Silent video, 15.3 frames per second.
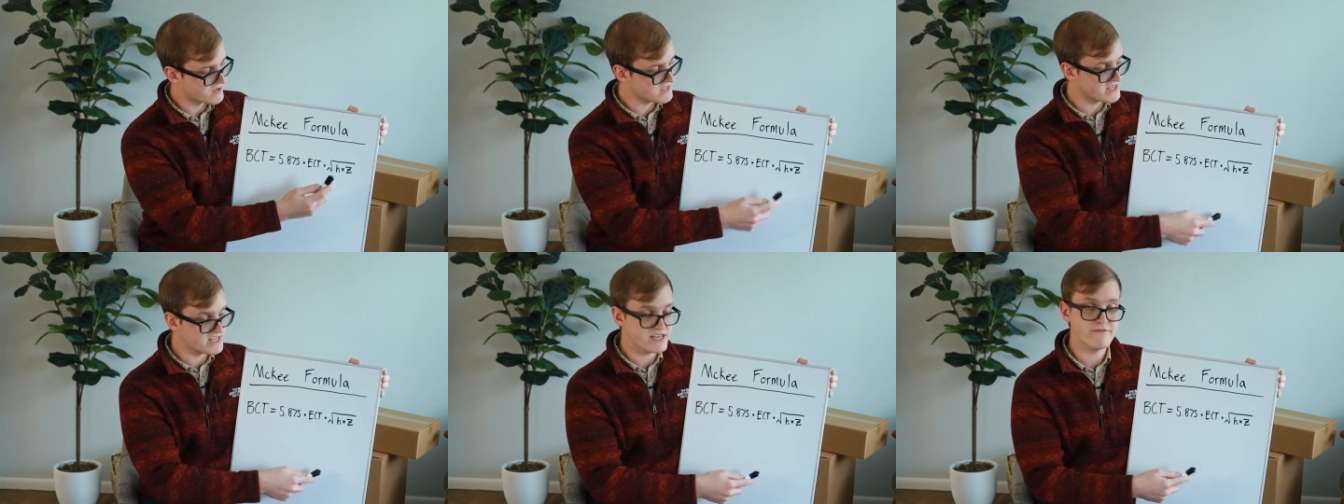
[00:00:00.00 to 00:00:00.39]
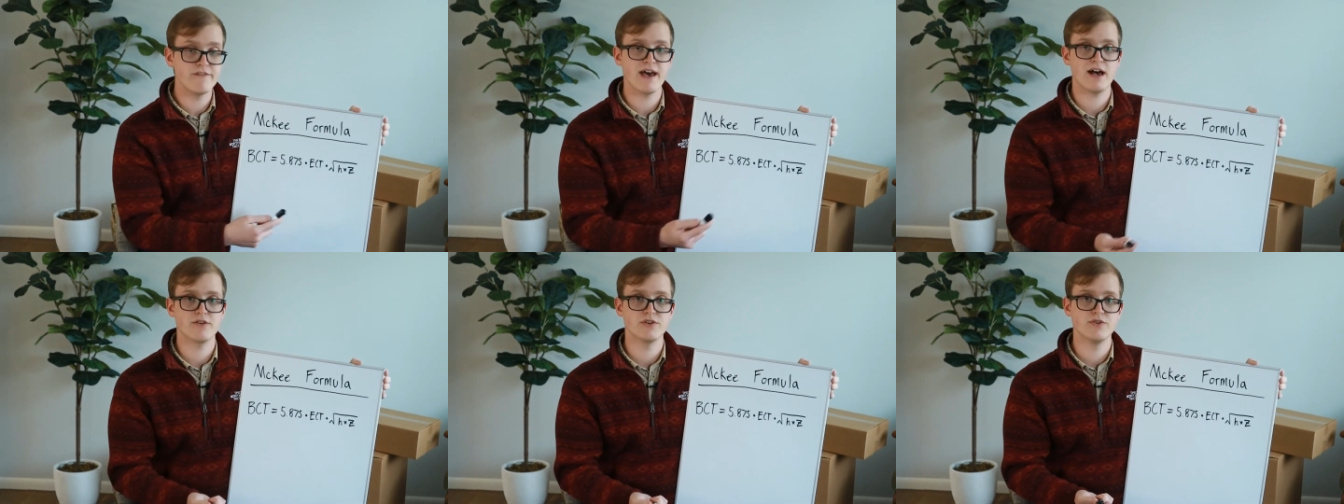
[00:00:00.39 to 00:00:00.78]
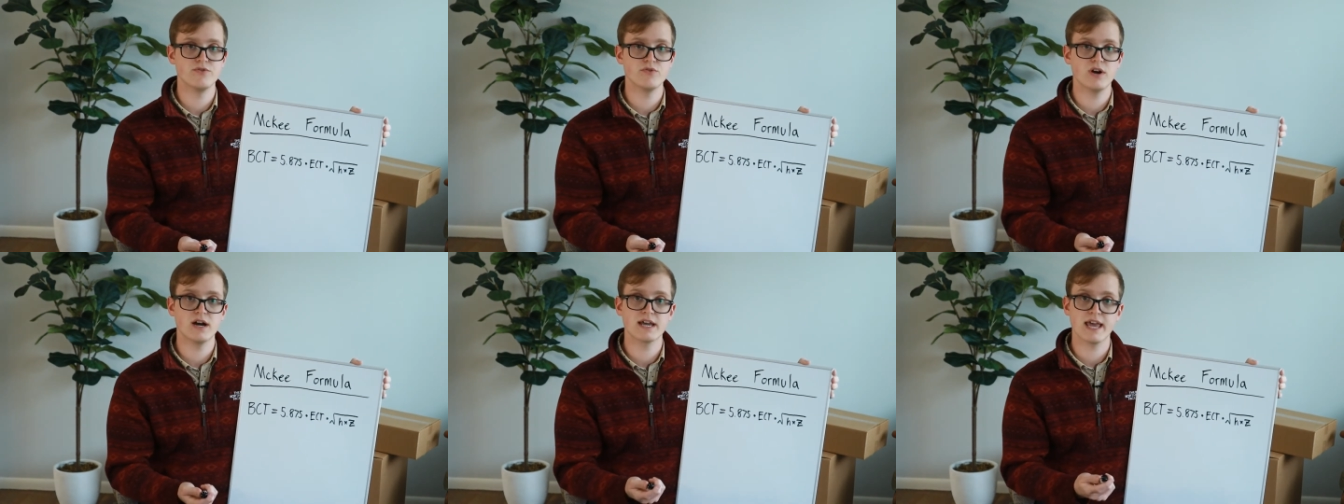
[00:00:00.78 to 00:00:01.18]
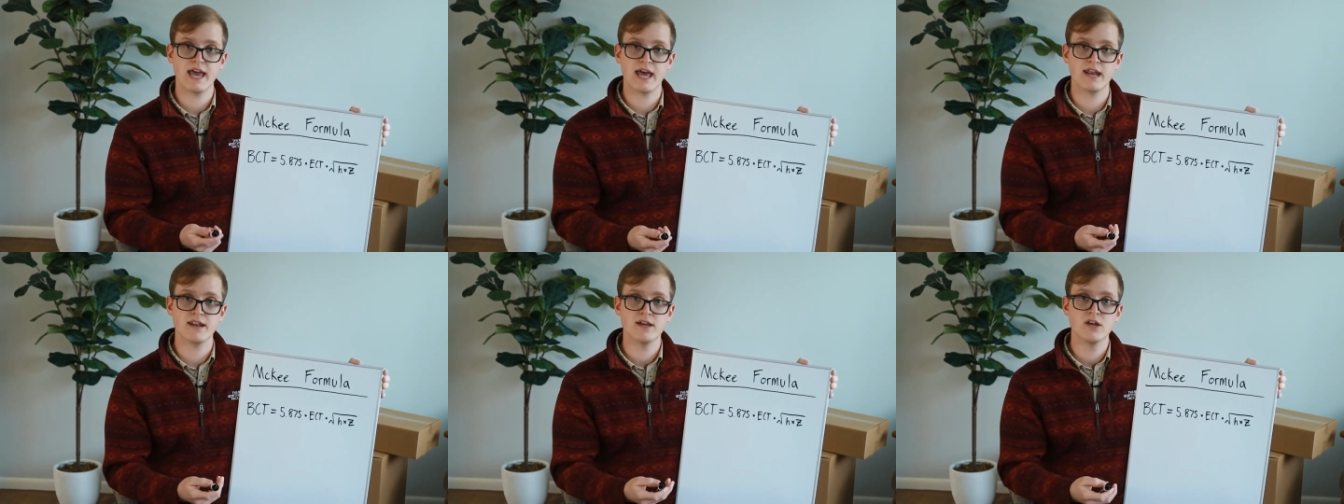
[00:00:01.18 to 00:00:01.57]
Z value,
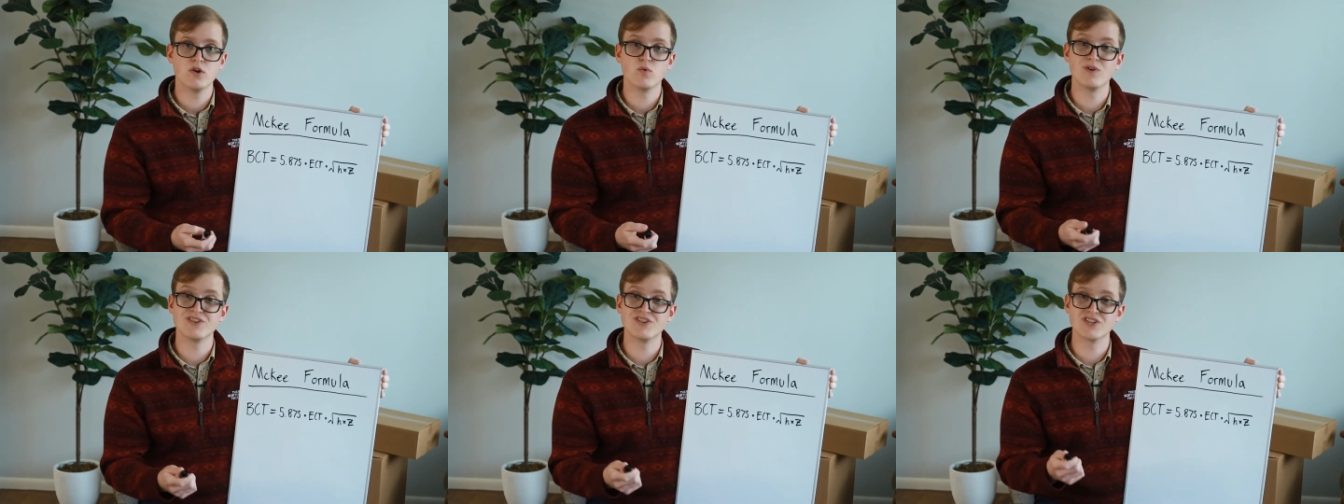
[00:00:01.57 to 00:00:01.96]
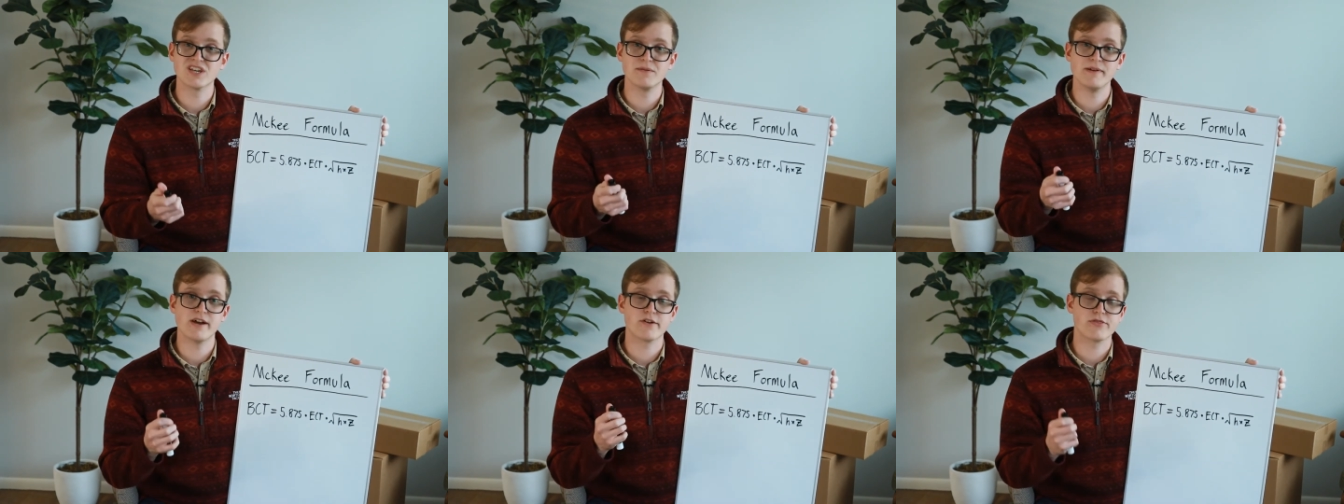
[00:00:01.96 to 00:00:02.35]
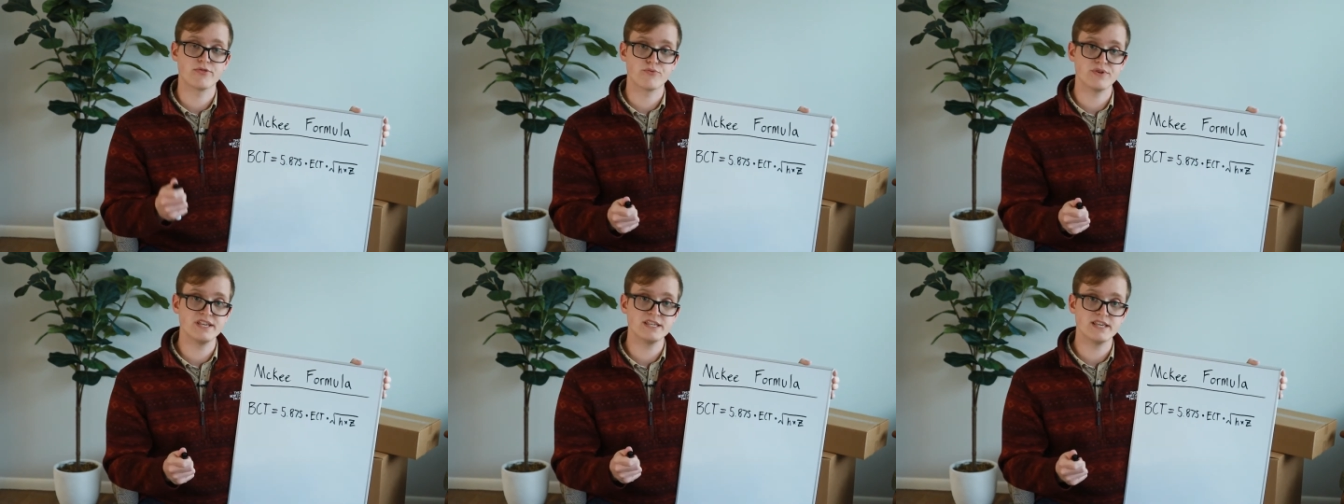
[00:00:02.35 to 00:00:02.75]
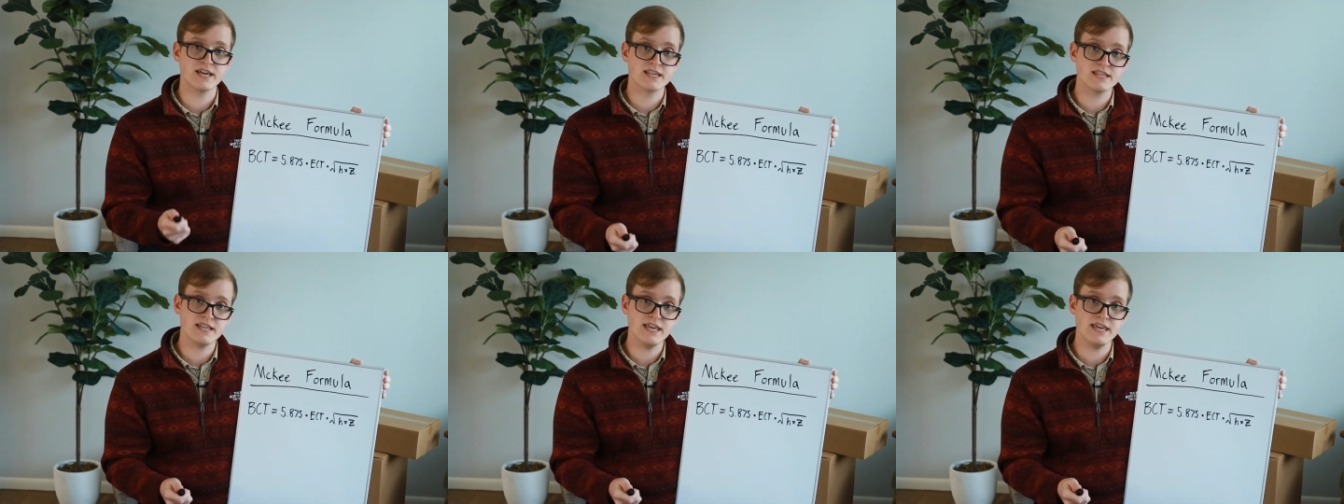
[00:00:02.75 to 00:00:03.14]
again, which is gonna be our 3
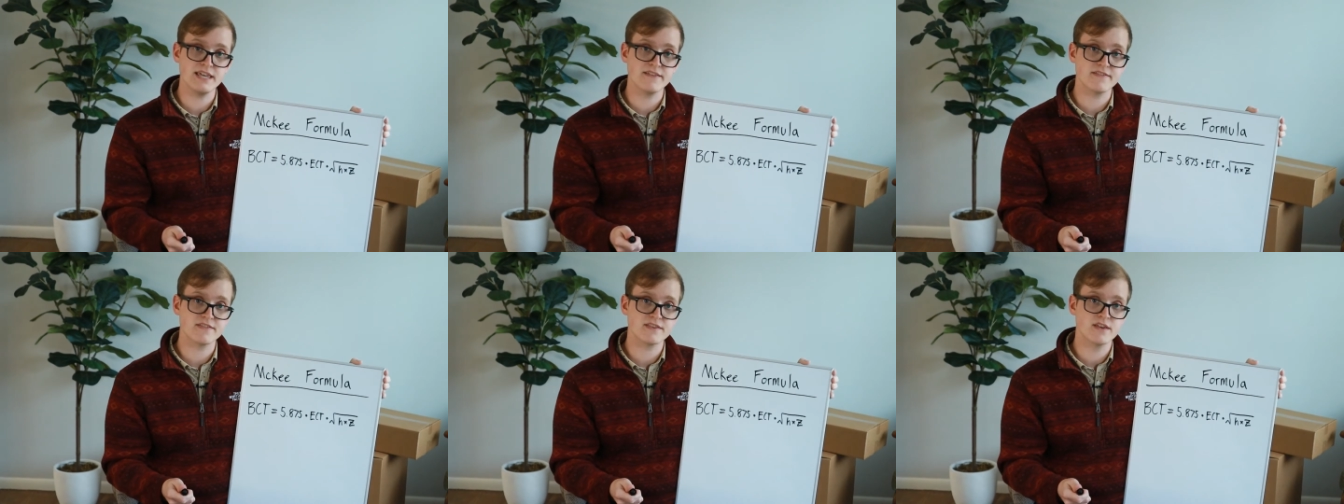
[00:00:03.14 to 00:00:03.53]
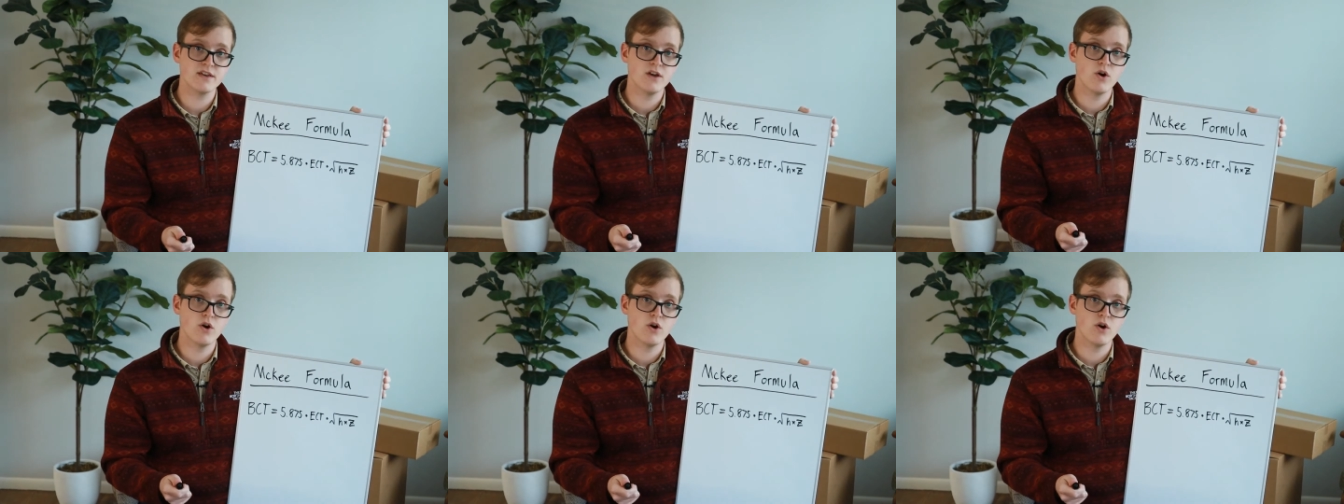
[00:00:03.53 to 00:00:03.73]
16ths,